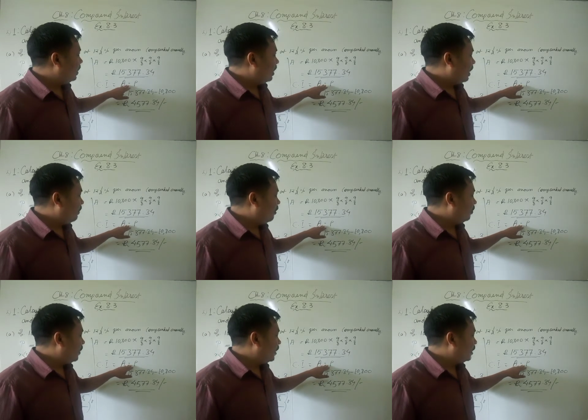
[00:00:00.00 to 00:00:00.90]
amount
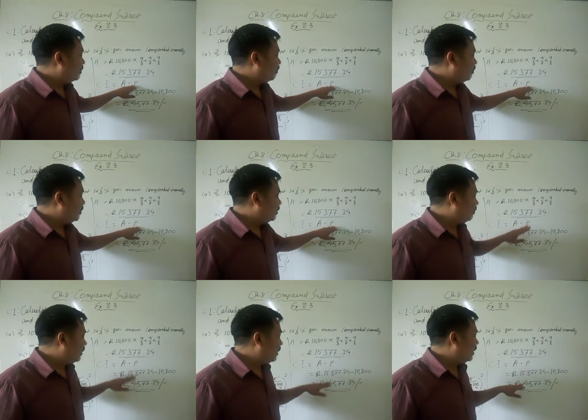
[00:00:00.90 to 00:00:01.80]
minus
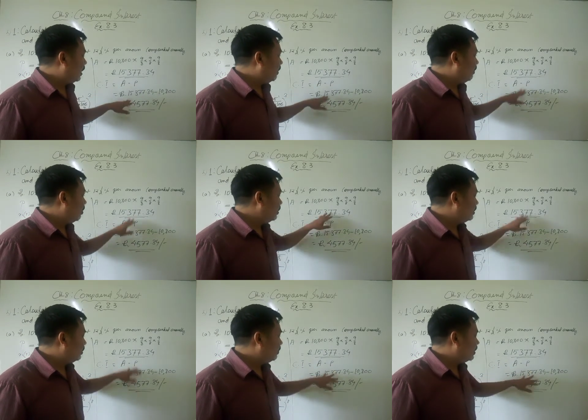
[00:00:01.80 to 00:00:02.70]
principal. That amount is
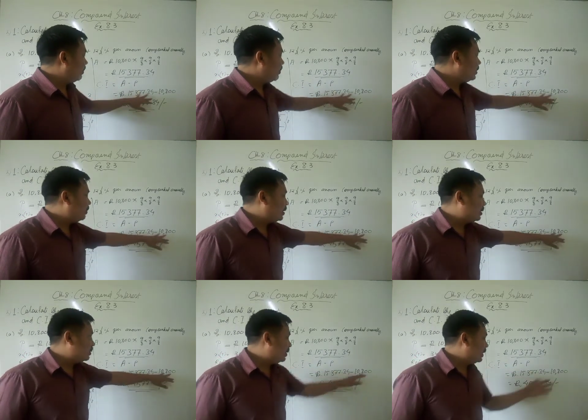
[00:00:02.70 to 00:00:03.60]
this much and principal is this
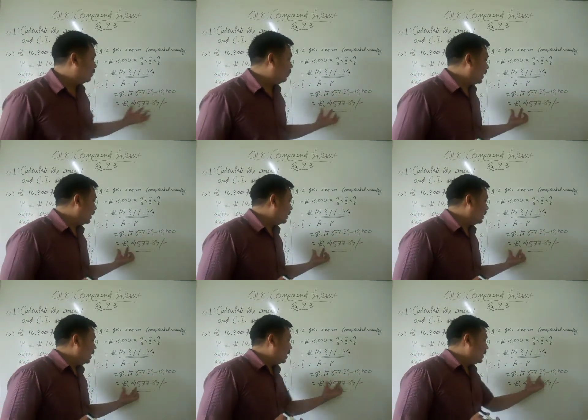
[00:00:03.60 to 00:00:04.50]
much, and that
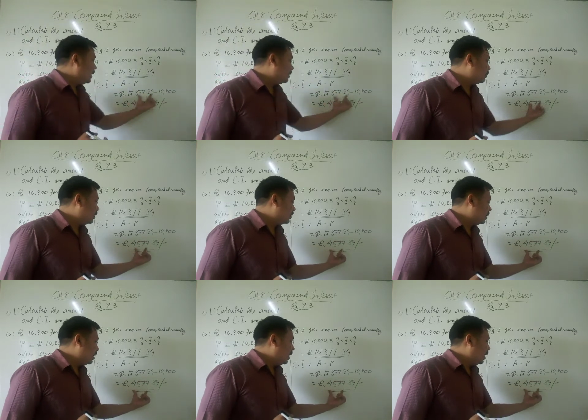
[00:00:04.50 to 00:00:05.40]
their subtraction
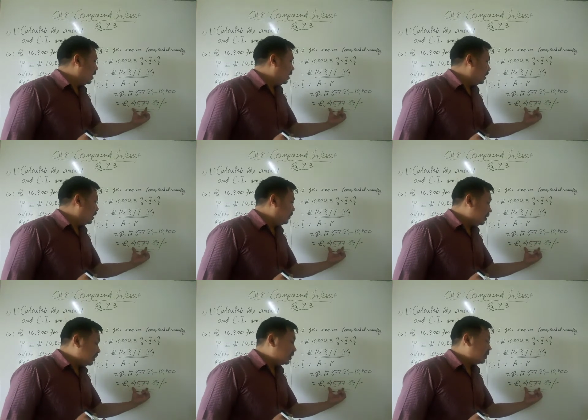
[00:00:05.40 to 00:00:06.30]
means
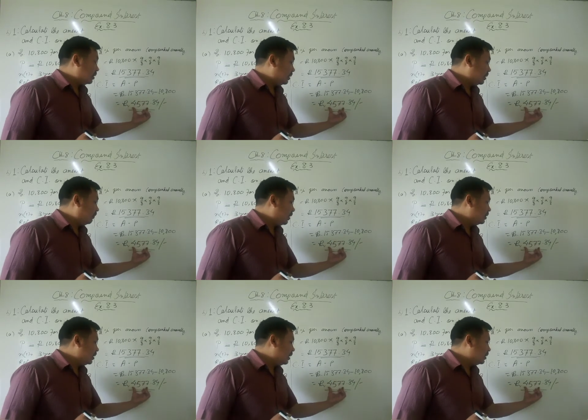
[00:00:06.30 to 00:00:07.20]
the difference
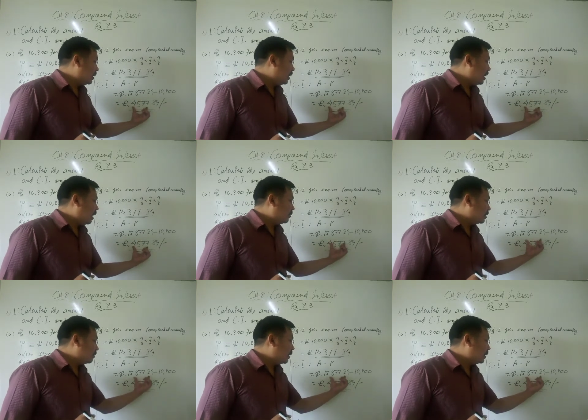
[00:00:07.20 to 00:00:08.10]
is after
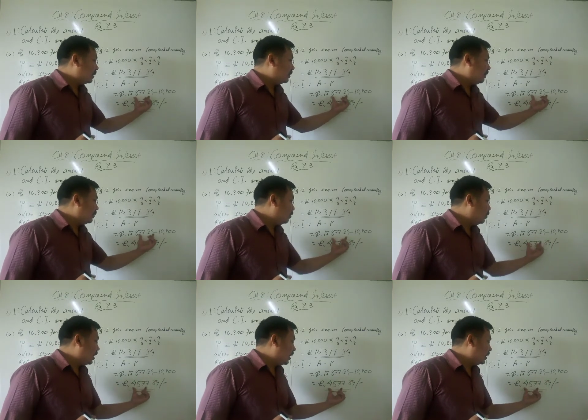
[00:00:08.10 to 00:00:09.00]
subtracting them we
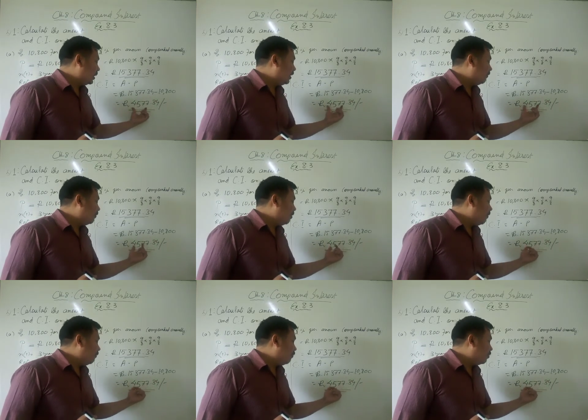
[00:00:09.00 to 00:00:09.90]
are getting here
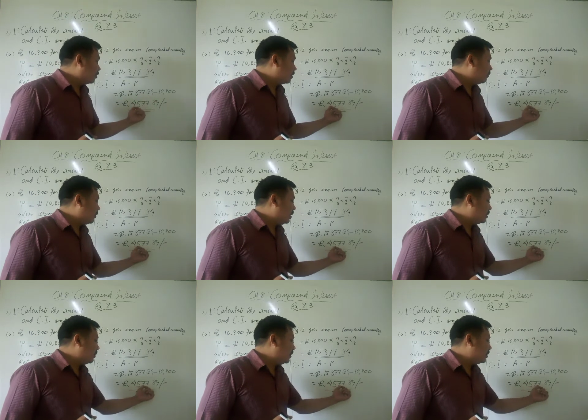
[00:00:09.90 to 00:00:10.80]

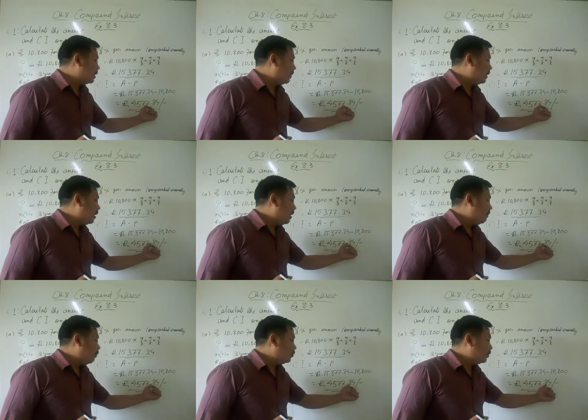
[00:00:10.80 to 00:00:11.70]

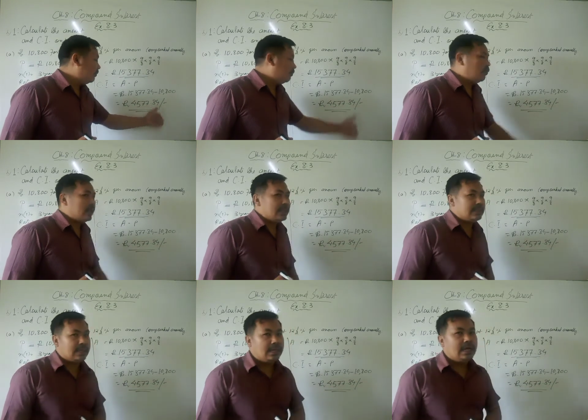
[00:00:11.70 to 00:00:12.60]
4,577.34 is
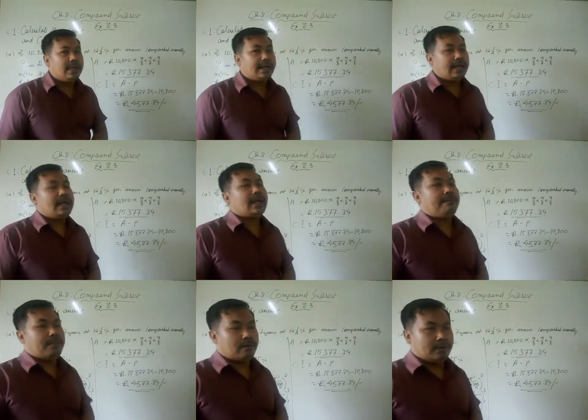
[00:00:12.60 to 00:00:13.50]
the
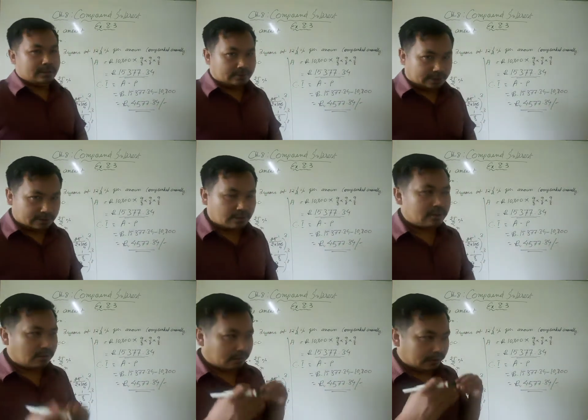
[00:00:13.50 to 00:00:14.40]
compound interest.
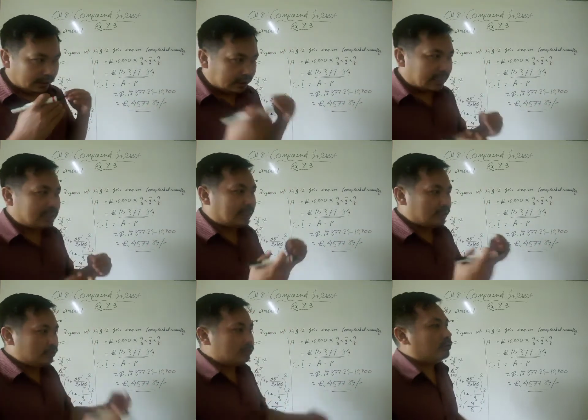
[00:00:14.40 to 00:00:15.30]
Interest that
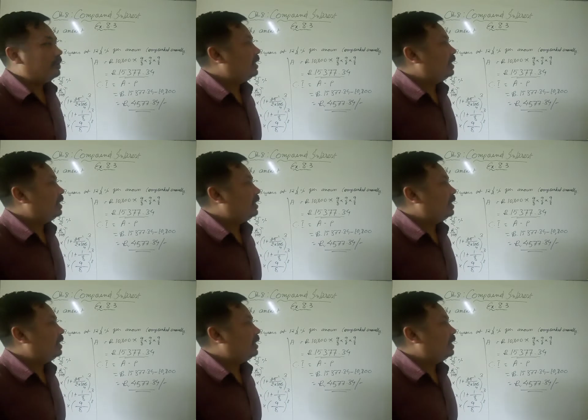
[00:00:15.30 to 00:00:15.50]
used to be